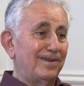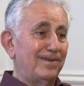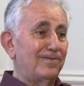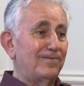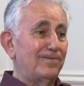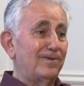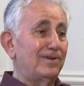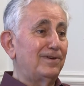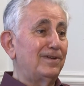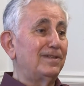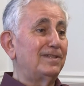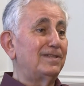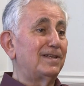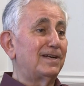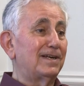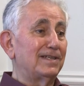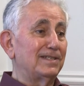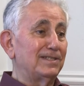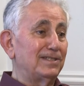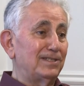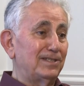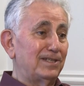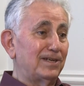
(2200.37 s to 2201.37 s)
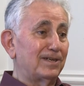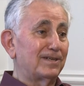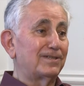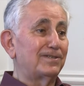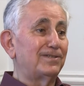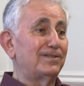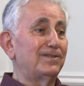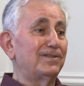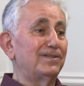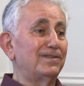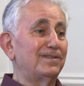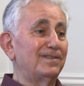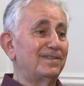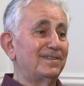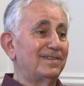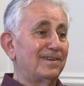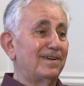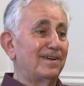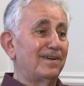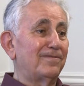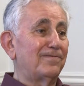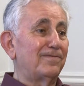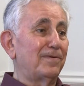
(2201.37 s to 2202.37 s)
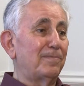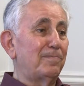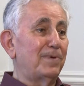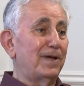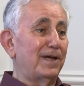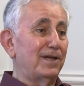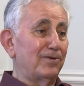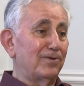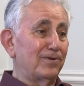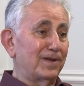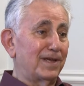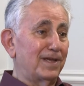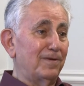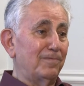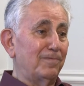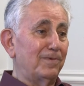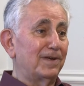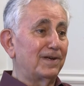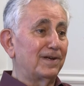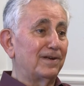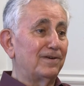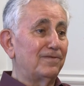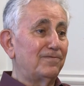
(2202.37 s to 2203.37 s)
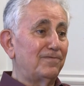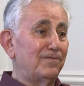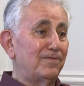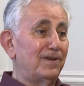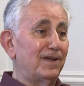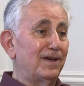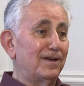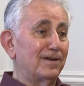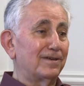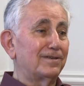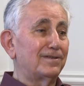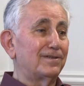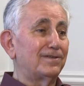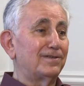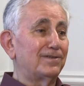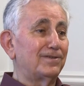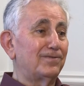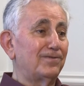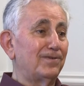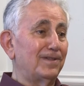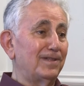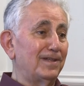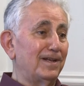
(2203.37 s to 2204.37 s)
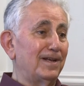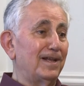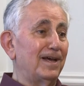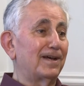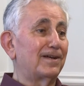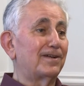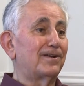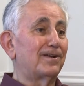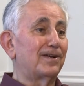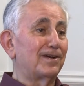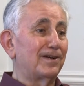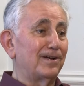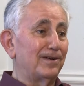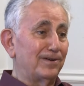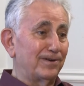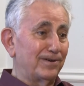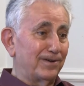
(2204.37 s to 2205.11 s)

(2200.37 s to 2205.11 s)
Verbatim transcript: for the transduction of a biochemical flux to an electrical